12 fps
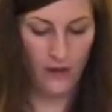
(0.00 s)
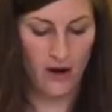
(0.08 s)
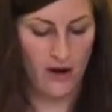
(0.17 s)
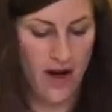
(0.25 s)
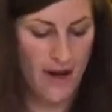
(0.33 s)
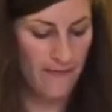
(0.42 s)
All
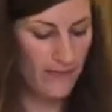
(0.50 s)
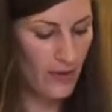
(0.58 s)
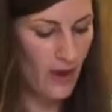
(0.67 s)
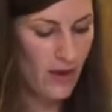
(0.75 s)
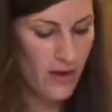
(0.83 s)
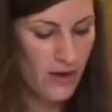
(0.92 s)
right.
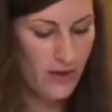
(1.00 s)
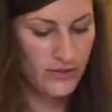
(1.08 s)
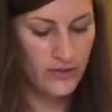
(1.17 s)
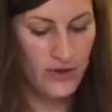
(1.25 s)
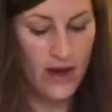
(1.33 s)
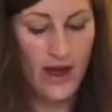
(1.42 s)

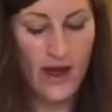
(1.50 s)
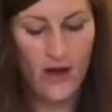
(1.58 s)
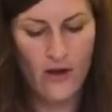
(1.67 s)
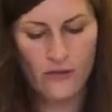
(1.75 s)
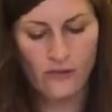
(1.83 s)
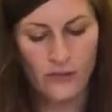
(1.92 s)
So
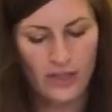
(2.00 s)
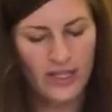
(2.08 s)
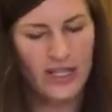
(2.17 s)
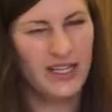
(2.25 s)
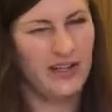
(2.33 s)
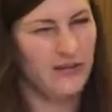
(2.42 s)
now we're
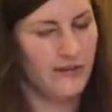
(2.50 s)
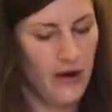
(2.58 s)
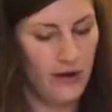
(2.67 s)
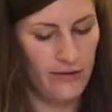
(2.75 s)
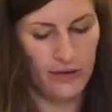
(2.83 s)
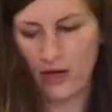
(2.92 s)
going to need a
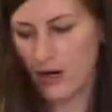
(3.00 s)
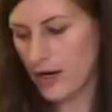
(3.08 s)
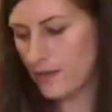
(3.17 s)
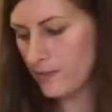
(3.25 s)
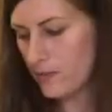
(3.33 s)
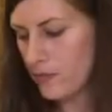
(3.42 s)
front of the
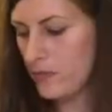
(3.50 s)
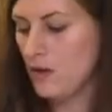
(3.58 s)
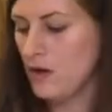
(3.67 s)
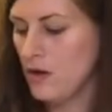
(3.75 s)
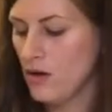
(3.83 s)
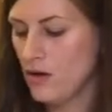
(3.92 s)
car.
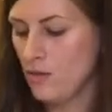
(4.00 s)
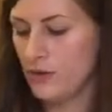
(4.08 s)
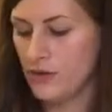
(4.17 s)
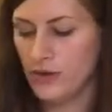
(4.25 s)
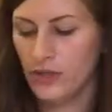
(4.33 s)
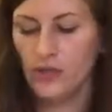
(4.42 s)

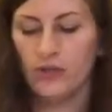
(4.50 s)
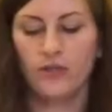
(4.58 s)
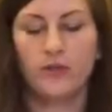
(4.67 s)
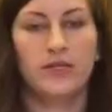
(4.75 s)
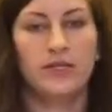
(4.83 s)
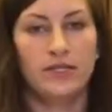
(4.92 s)
What you can
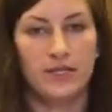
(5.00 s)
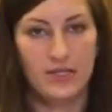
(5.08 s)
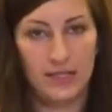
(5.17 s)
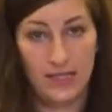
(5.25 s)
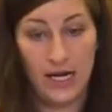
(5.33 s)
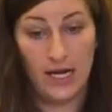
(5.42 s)
do is
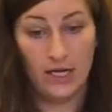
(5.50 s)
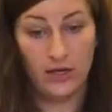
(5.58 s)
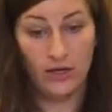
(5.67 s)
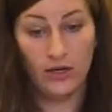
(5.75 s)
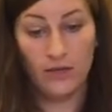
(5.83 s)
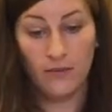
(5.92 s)
take
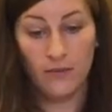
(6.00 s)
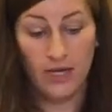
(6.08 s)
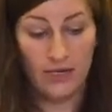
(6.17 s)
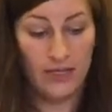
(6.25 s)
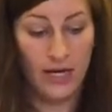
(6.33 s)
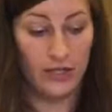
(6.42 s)
your
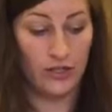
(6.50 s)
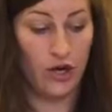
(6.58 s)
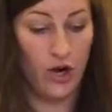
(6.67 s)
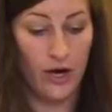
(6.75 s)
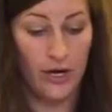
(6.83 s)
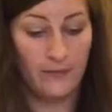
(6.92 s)
index
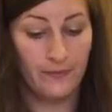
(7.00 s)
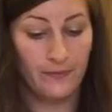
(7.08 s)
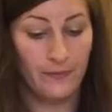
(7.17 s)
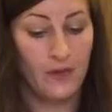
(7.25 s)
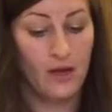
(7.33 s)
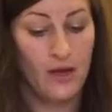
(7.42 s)
card
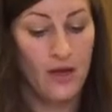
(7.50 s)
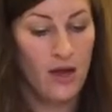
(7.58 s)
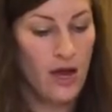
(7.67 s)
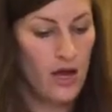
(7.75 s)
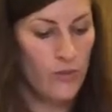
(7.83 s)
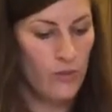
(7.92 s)

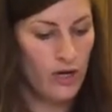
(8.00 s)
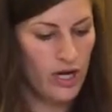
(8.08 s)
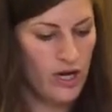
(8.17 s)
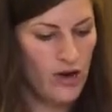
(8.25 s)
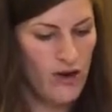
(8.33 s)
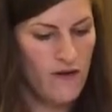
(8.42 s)
and we're
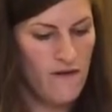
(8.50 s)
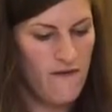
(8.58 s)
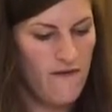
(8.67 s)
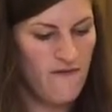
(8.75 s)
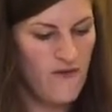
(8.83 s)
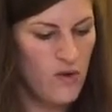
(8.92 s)
going to
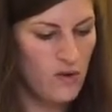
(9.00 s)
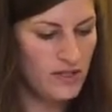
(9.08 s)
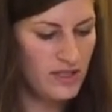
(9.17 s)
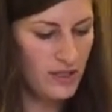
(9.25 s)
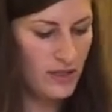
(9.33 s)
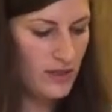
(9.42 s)

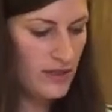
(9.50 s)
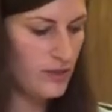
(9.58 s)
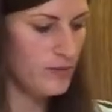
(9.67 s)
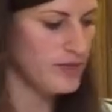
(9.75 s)
fold it a little